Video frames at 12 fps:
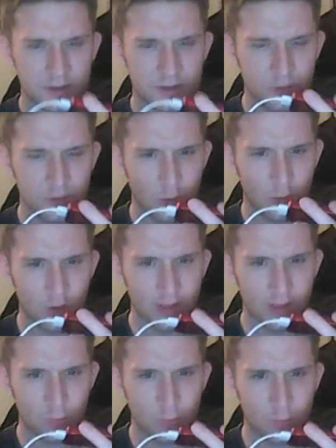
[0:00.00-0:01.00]
two more of
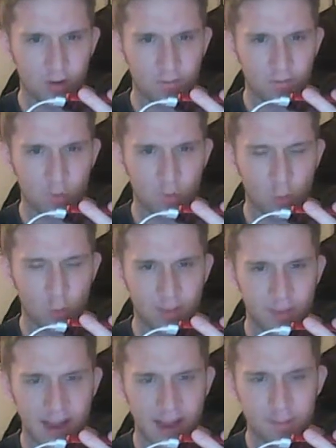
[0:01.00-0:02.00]
them were
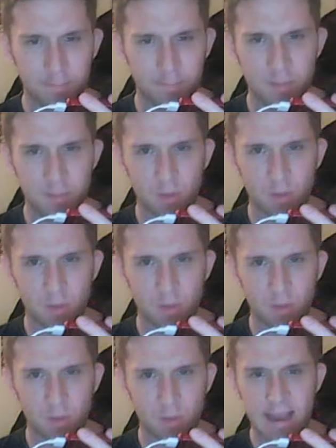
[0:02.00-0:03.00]
cornerback Bill
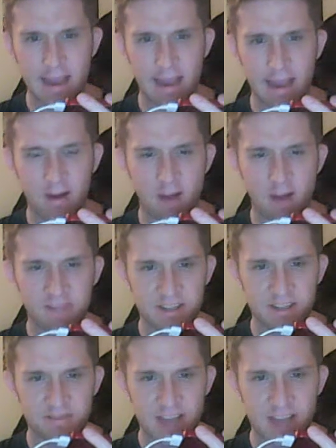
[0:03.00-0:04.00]
Bentley and
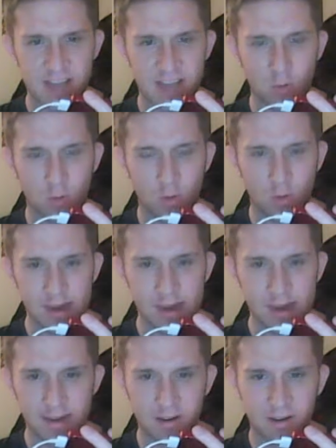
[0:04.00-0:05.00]
offensive tackle Corey
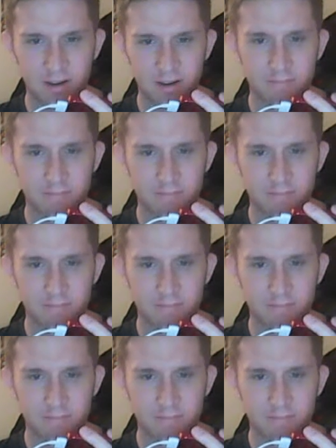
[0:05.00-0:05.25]
Hilliard.